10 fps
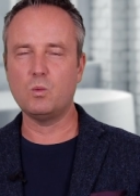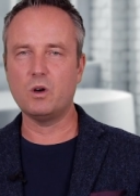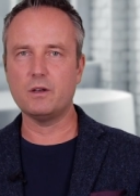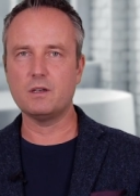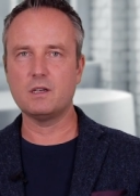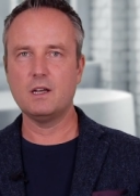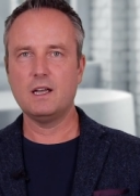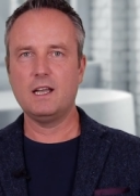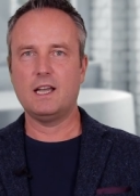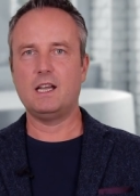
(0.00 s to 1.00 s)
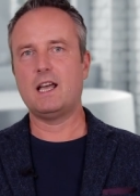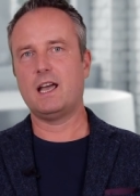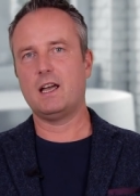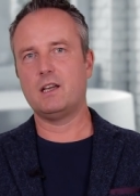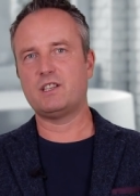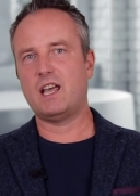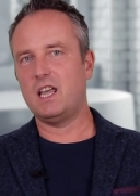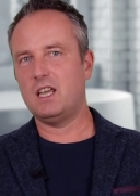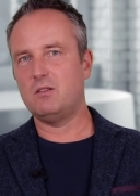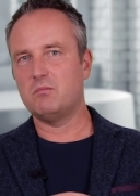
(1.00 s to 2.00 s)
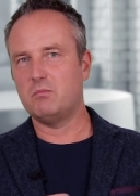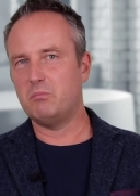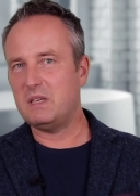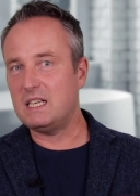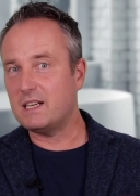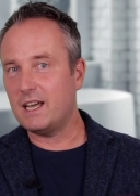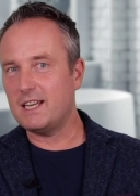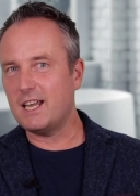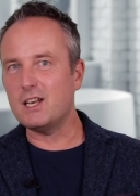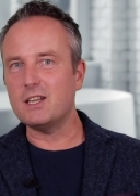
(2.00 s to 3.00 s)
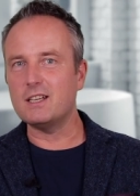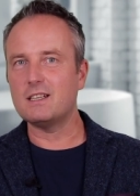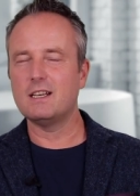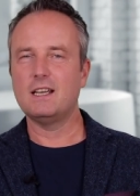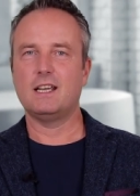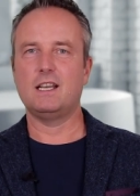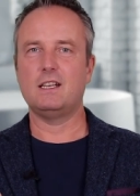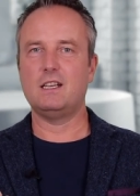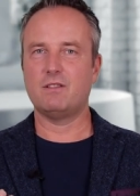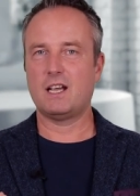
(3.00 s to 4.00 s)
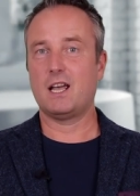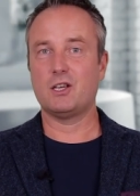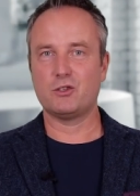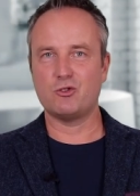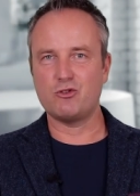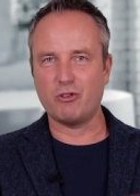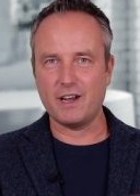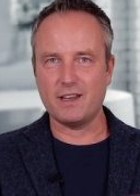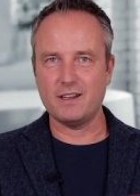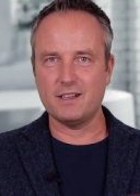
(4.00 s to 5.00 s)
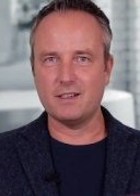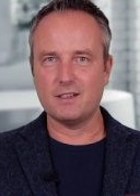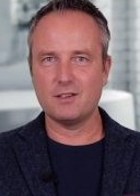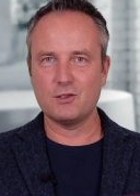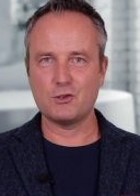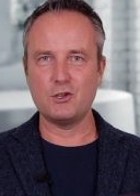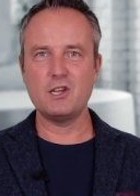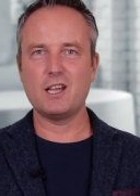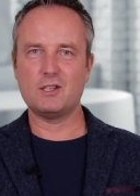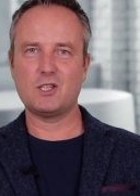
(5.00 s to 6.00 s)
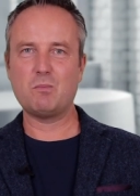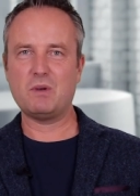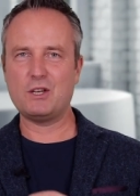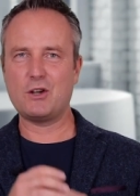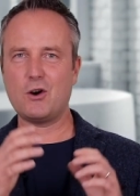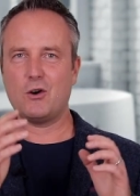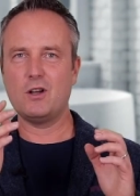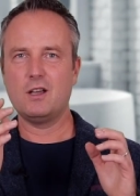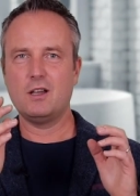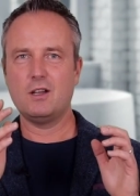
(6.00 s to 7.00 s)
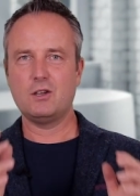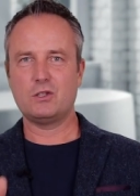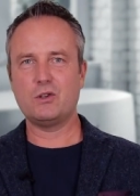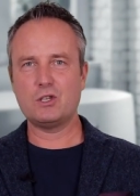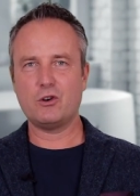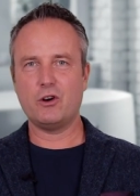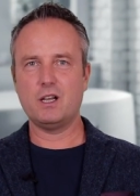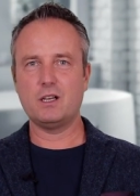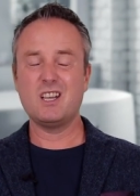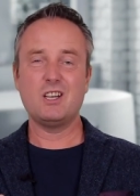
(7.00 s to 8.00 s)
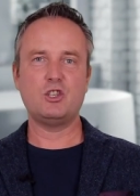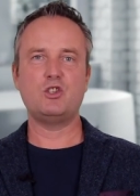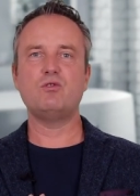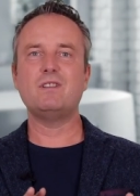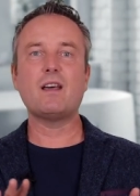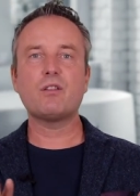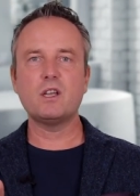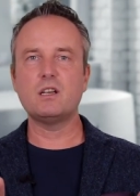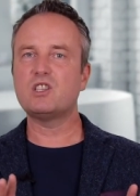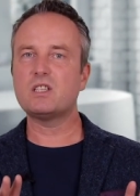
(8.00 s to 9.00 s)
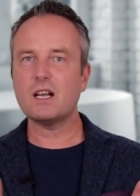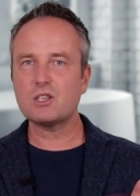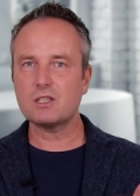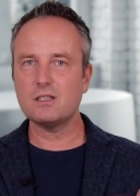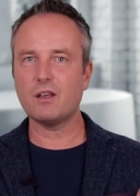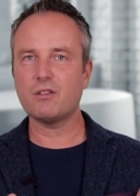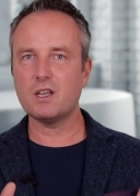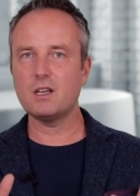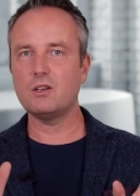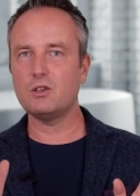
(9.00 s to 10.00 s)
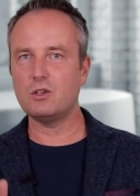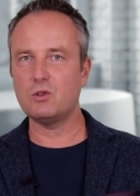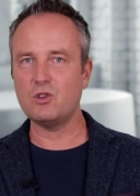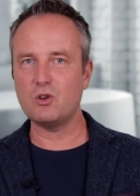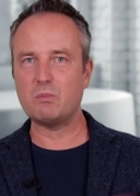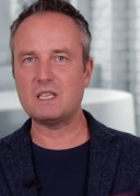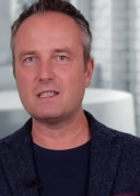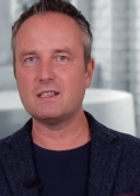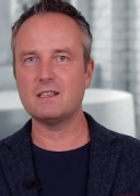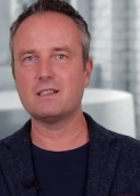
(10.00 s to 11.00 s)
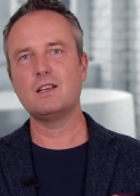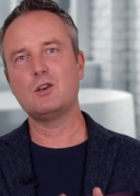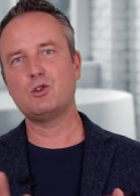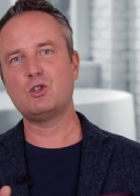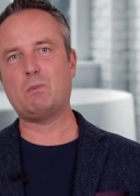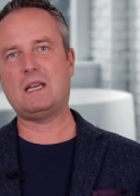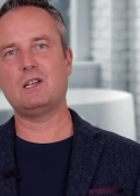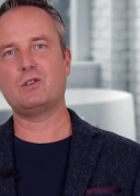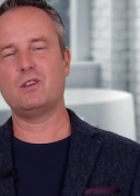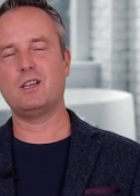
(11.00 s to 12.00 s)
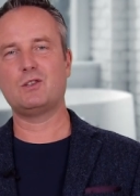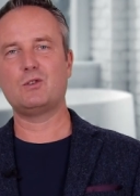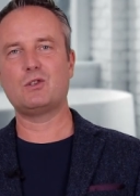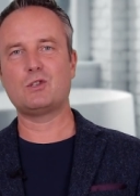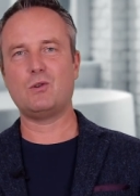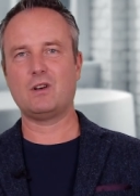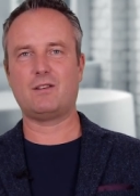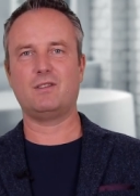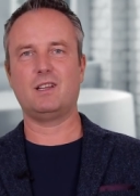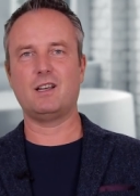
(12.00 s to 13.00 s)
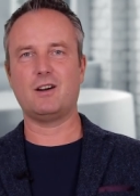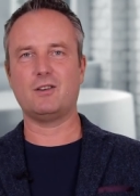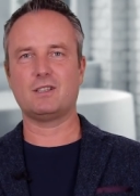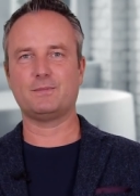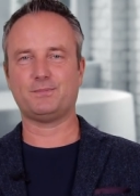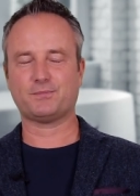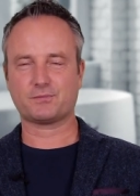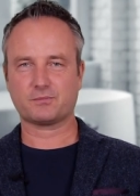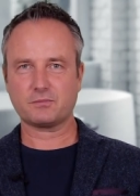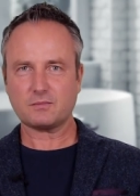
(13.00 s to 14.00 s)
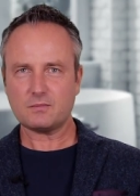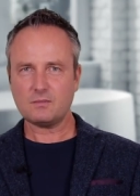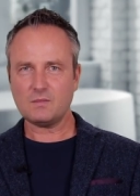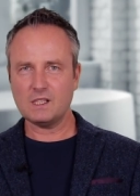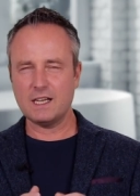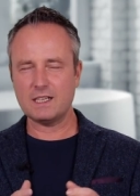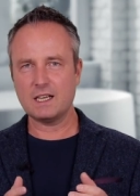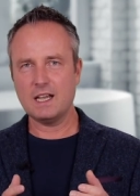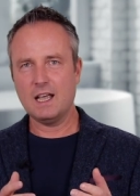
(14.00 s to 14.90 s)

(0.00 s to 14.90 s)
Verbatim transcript: want. It has a bidet in it, it even has a dryer in it. So you can simply go to the toilet, do nothing, touch nothing, do your business, speak to it to sort everything out. And